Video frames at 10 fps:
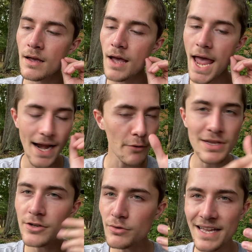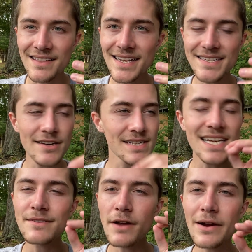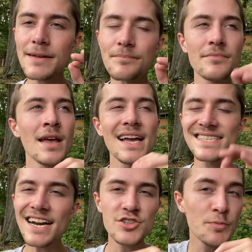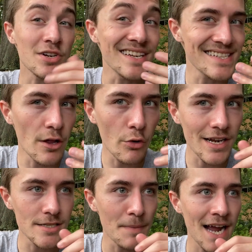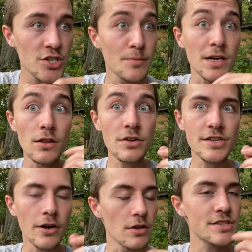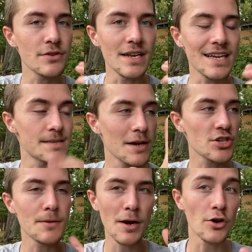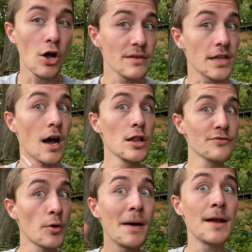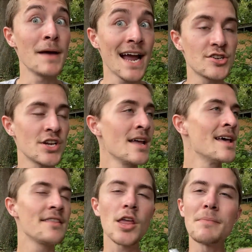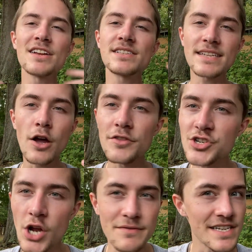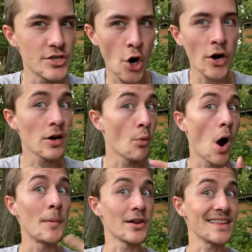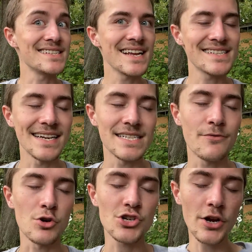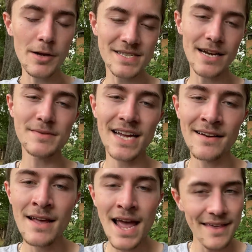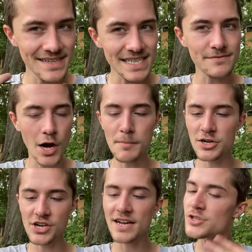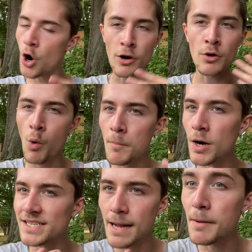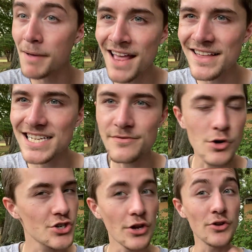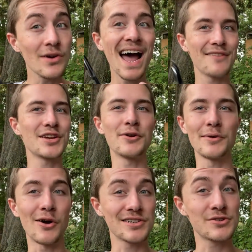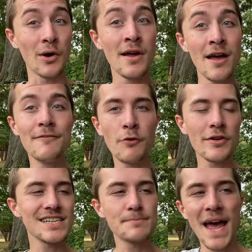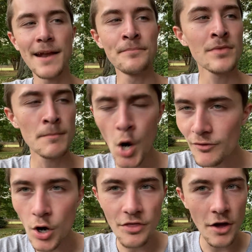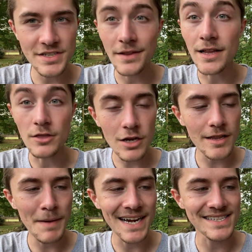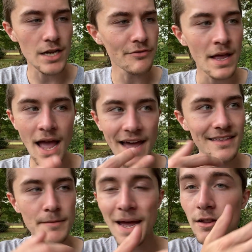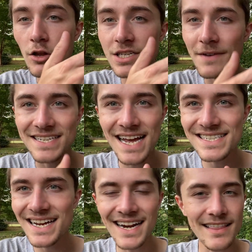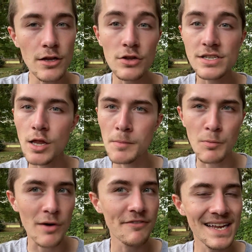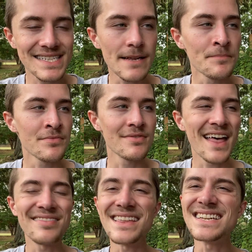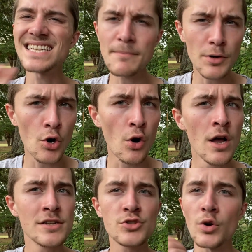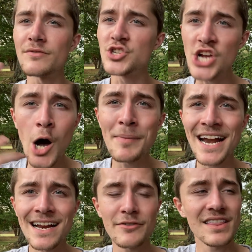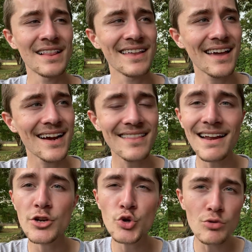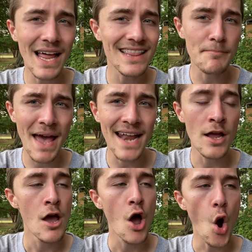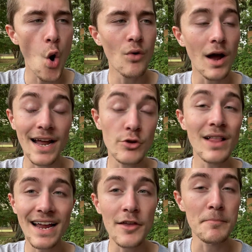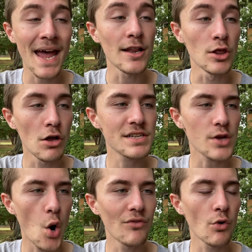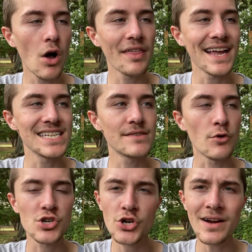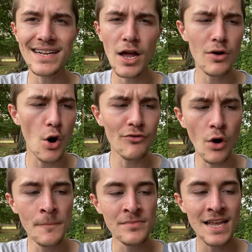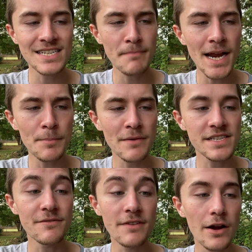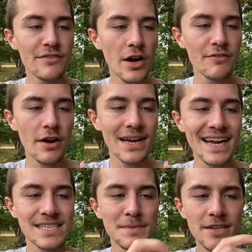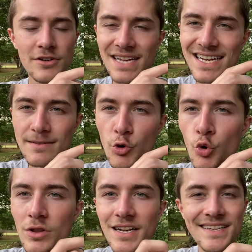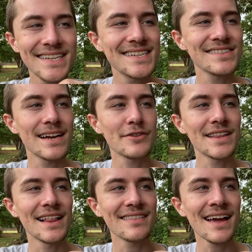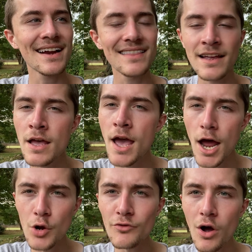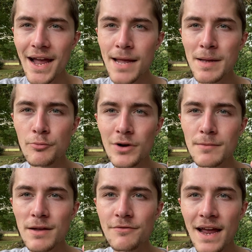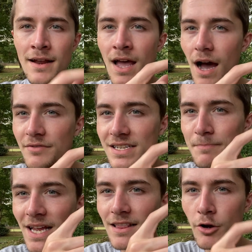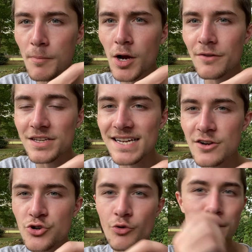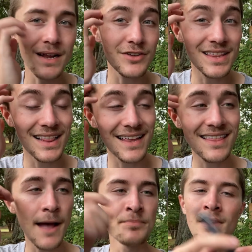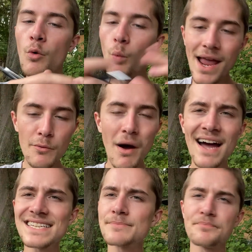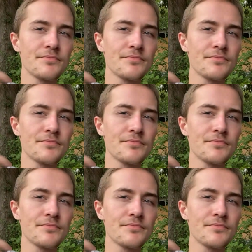And I really do like the details. It's not a super detail-oriented packaging, but it looks good. It looks unique, especially compared to all of the colorful pen packaging that you might see on the shelves in Target or Walmart these days. That is for sure, you know what I'm saying? And this is very much a Target or Walmart type of pen. That is for sure. You do not have to go to an art store for this pen. My overall thoughts on the look of the pen itself, I think the pen looks fantastic kind of thing. It looks a little bit more fancy than the typical sort of gel pen and everything like that kind of thing. I do like the pen. Oh, I do like how the pen looks overall, that is for sure. And it overall is made up of some very, very, very nice materials. It has some cool little details and everything like that kind of thing. And overall, I am a pretty big fan of this being clear up here, of the textured grip and everything like that. Weight-wise,